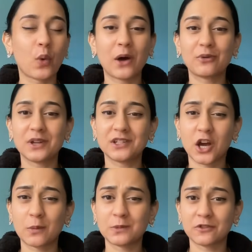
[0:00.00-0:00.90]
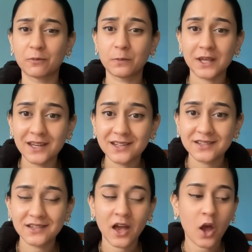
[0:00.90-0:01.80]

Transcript: wealth in terms of peace,